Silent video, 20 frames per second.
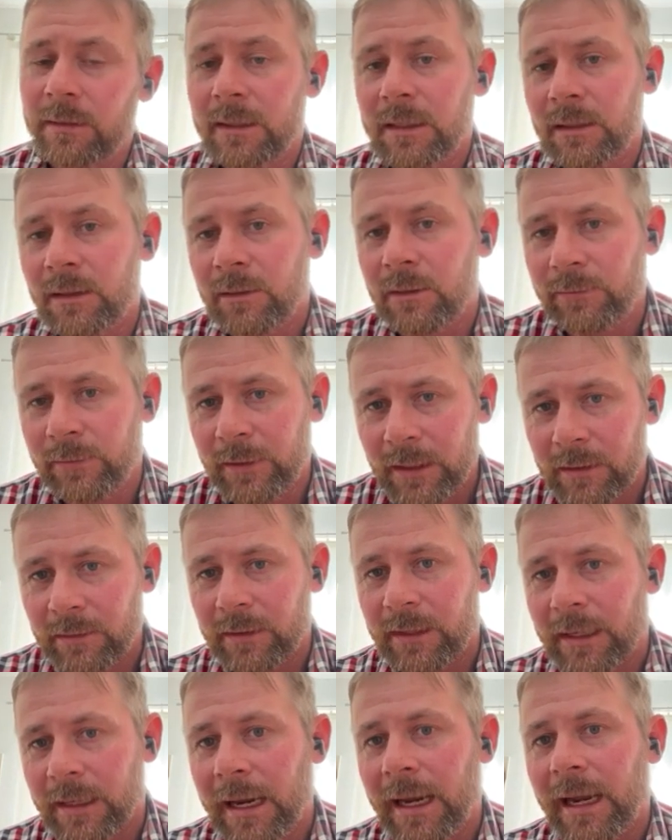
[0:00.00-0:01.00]
and then you
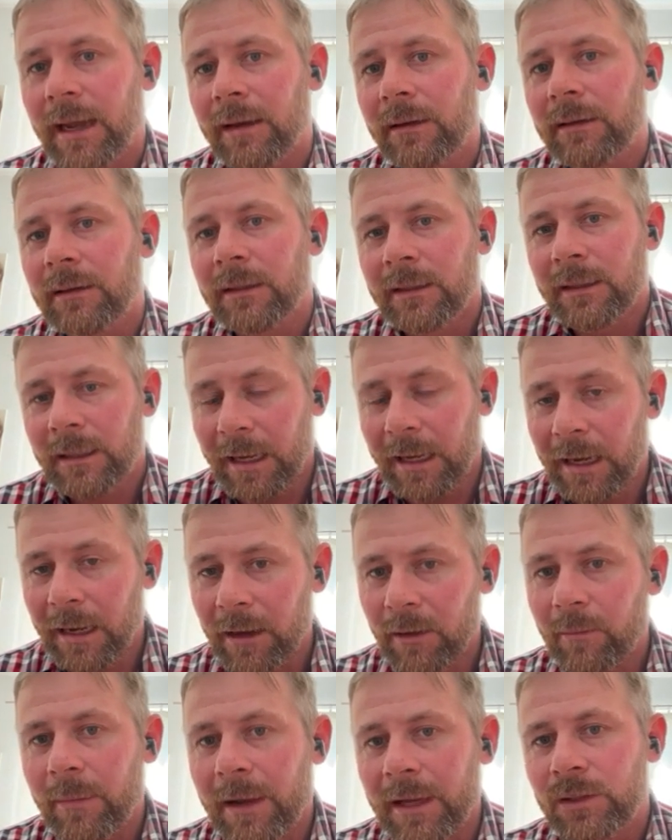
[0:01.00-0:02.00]
figuring out
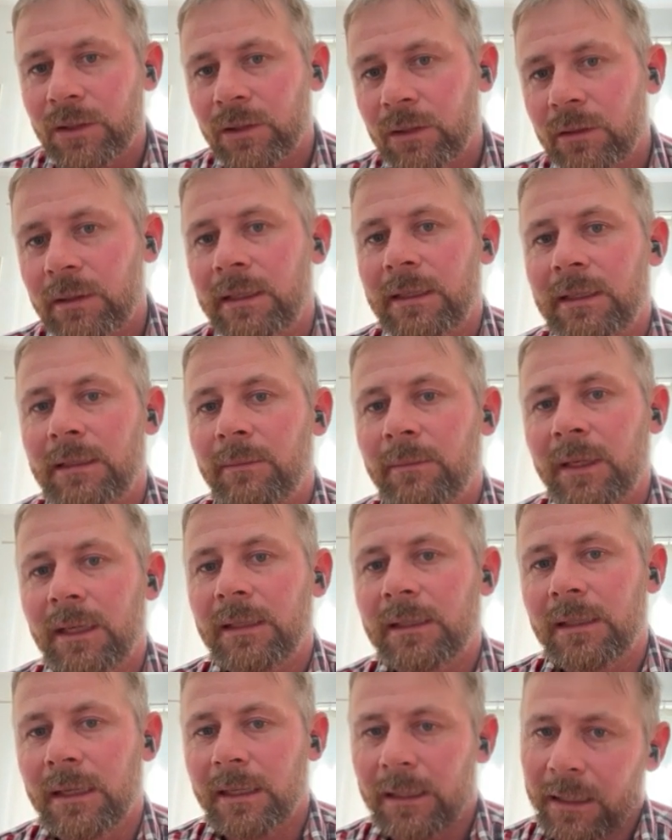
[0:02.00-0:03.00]
how much you need to
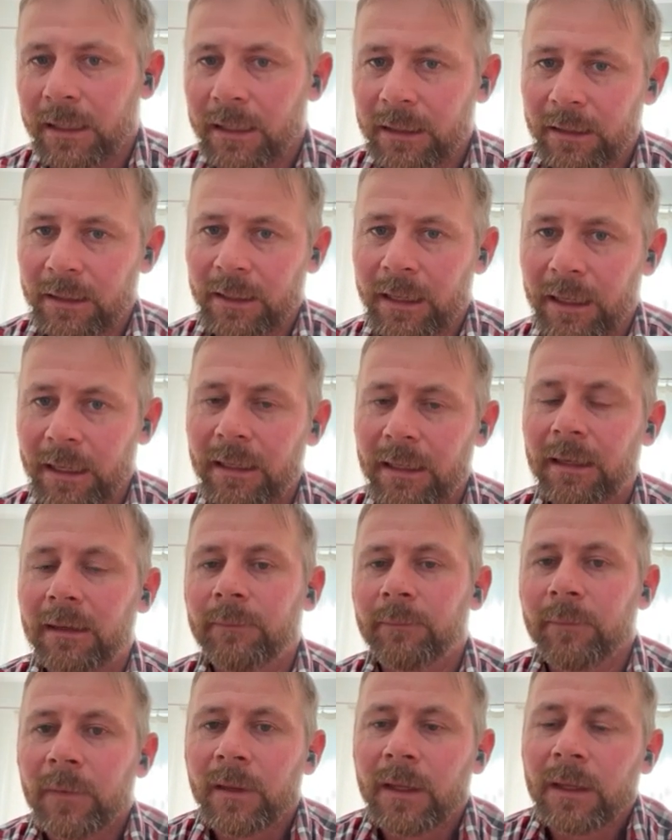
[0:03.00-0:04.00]
mix there to get the canter.